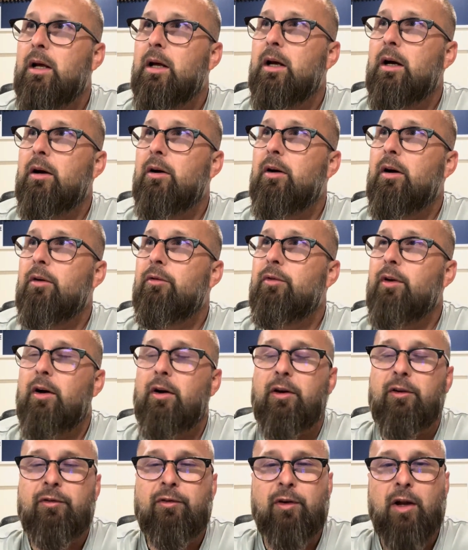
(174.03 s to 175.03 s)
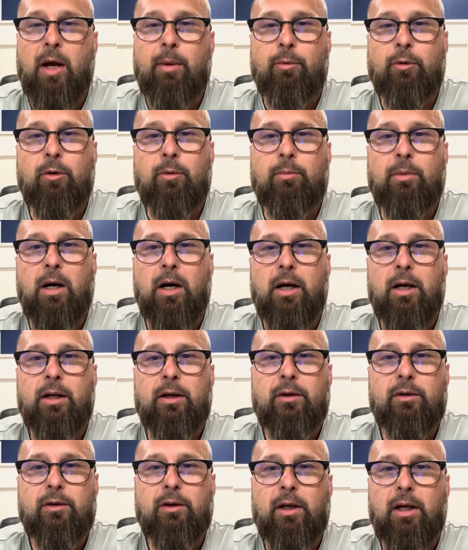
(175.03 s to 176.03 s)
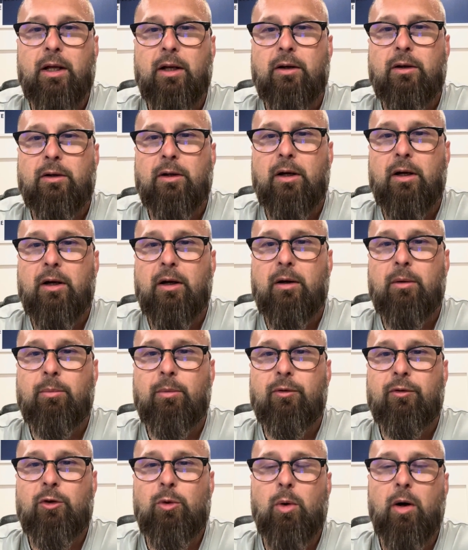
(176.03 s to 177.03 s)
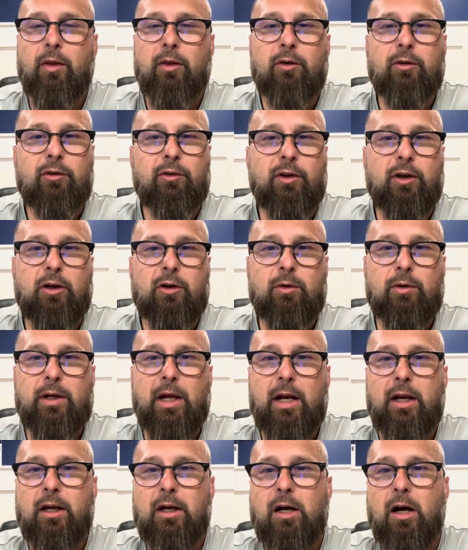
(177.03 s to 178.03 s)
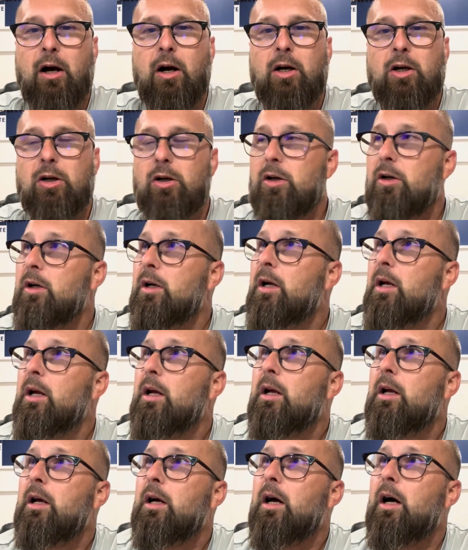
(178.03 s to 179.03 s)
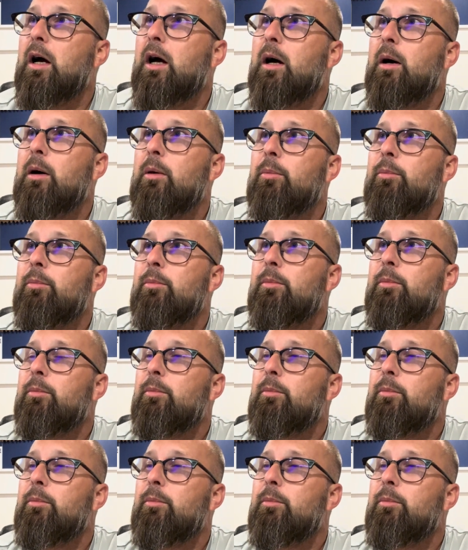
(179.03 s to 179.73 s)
a very phenomenal mind, and a few others that created Conquer. MAPS